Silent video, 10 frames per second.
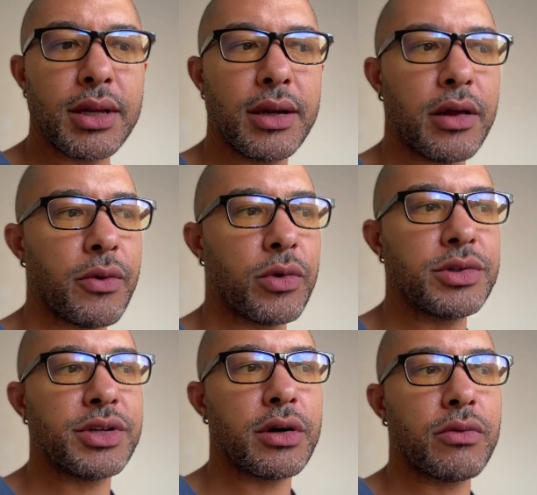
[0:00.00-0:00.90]
In other
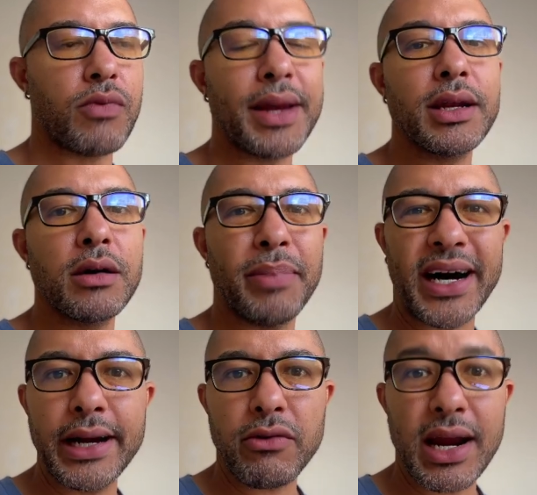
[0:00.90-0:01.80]
words, they're ready to
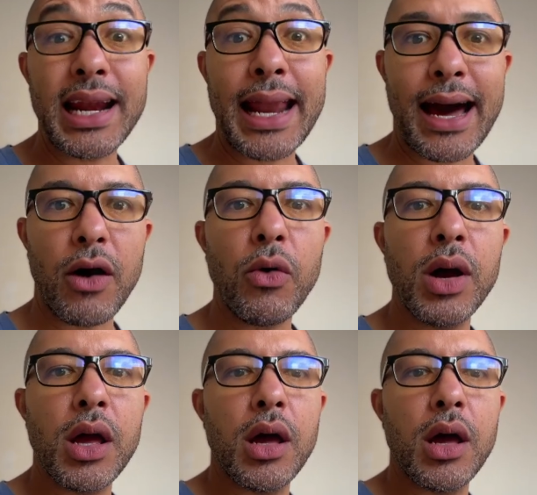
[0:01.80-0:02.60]
buy right now.